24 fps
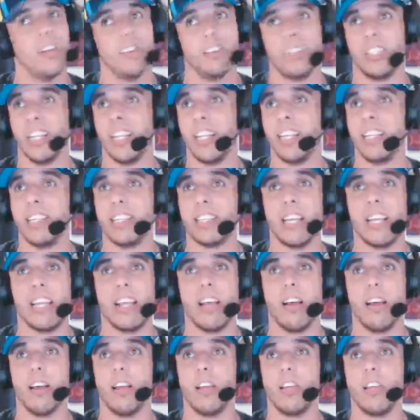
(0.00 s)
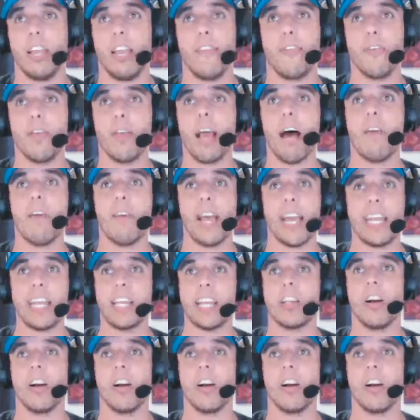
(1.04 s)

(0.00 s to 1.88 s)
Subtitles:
Geez, if you have any